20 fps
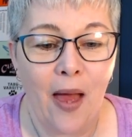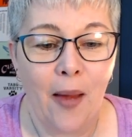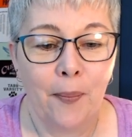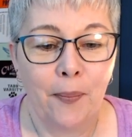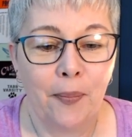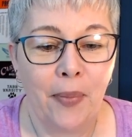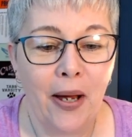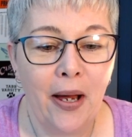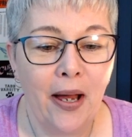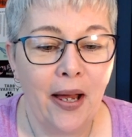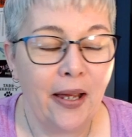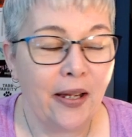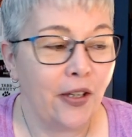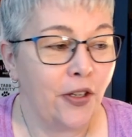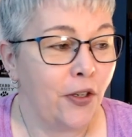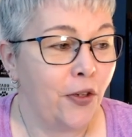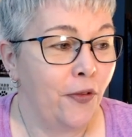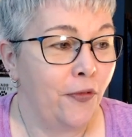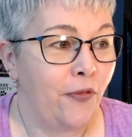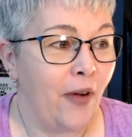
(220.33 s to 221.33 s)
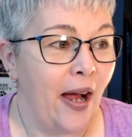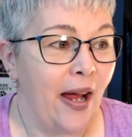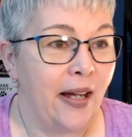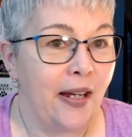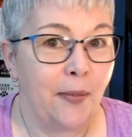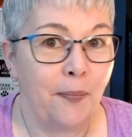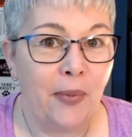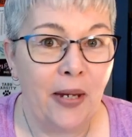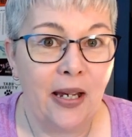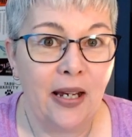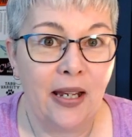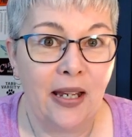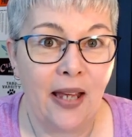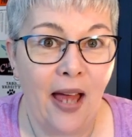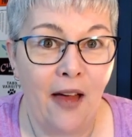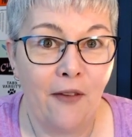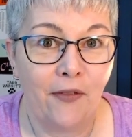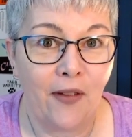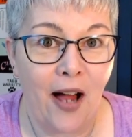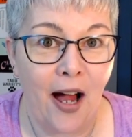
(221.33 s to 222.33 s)
But you'll find a
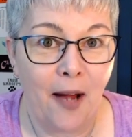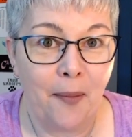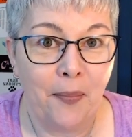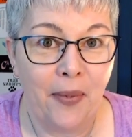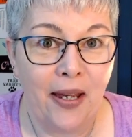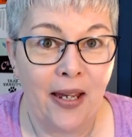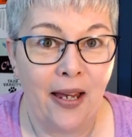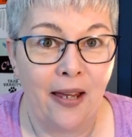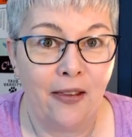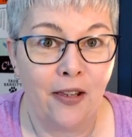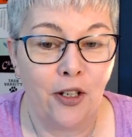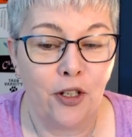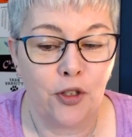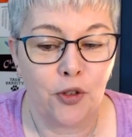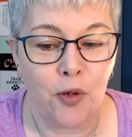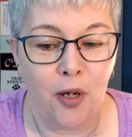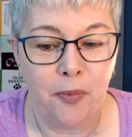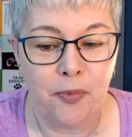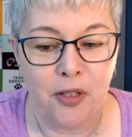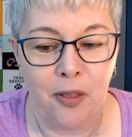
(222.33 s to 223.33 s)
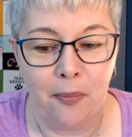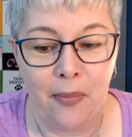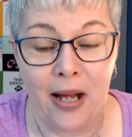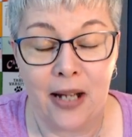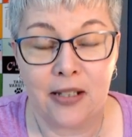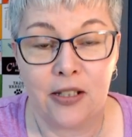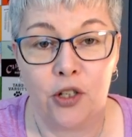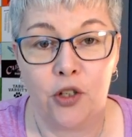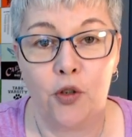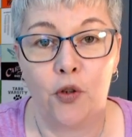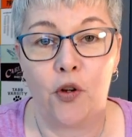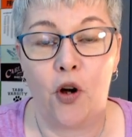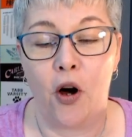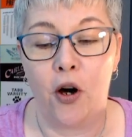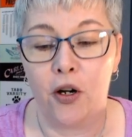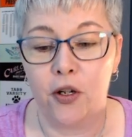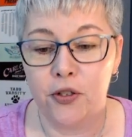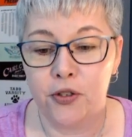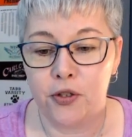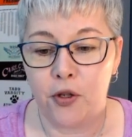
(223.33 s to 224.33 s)
PDF copy in the description box and you'll
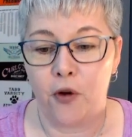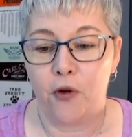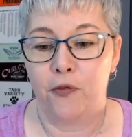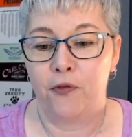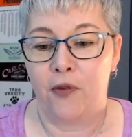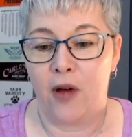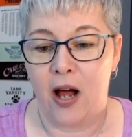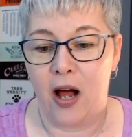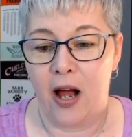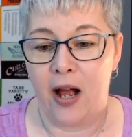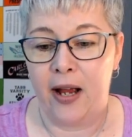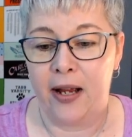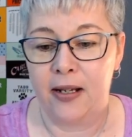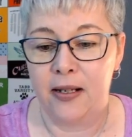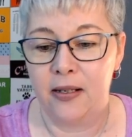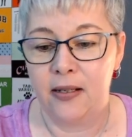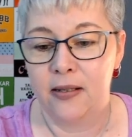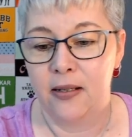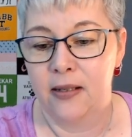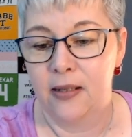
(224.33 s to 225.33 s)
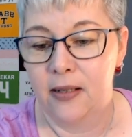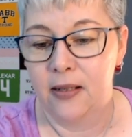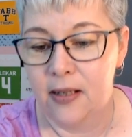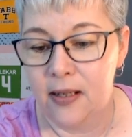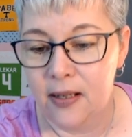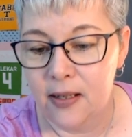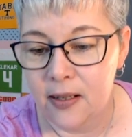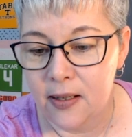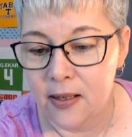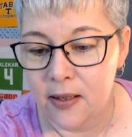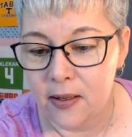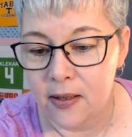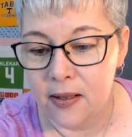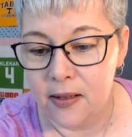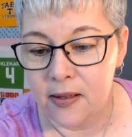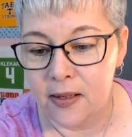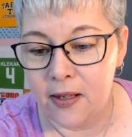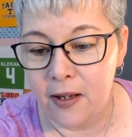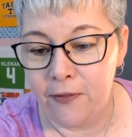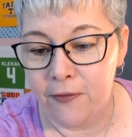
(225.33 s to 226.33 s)
also find
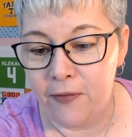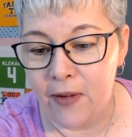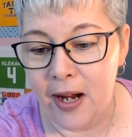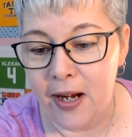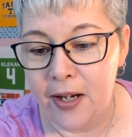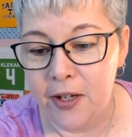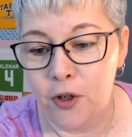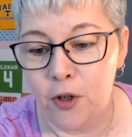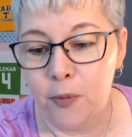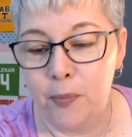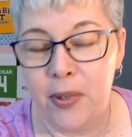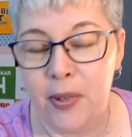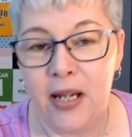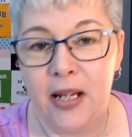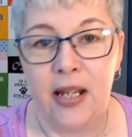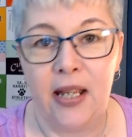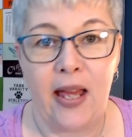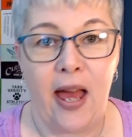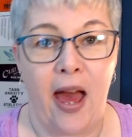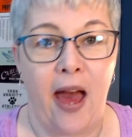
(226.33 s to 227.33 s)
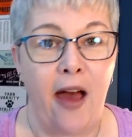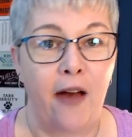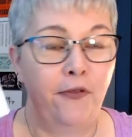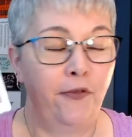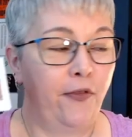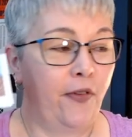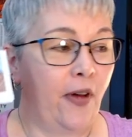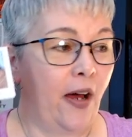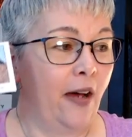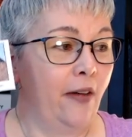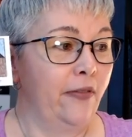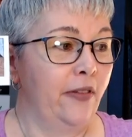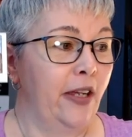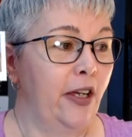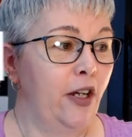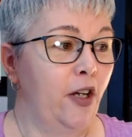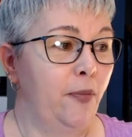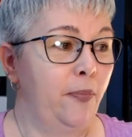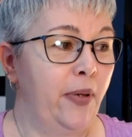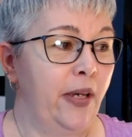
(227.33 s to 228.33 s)
the final PDF of
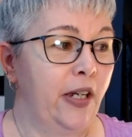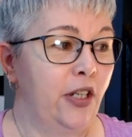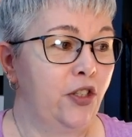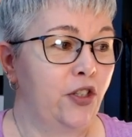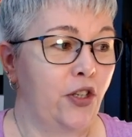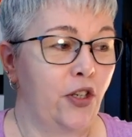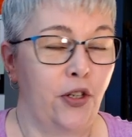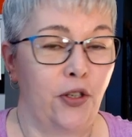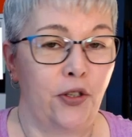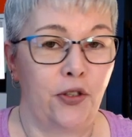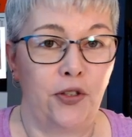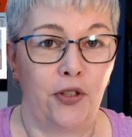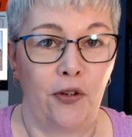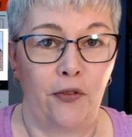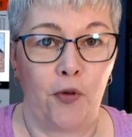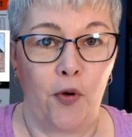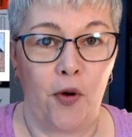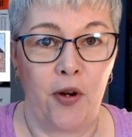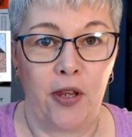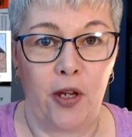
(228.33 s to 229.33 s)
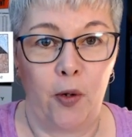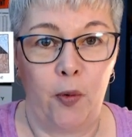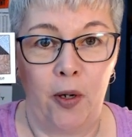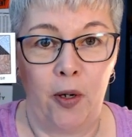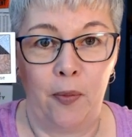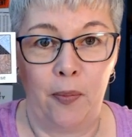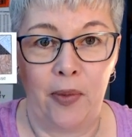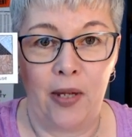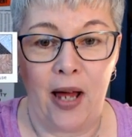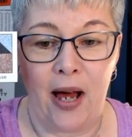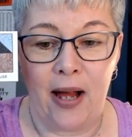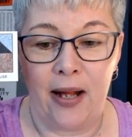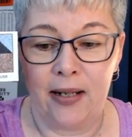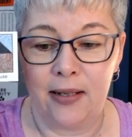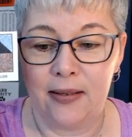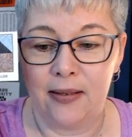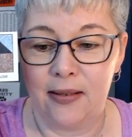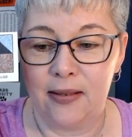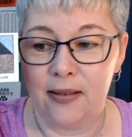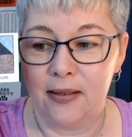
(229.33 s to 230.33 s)
little pictures for the quilt
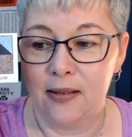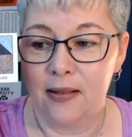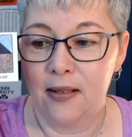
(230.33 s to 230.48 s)
blocks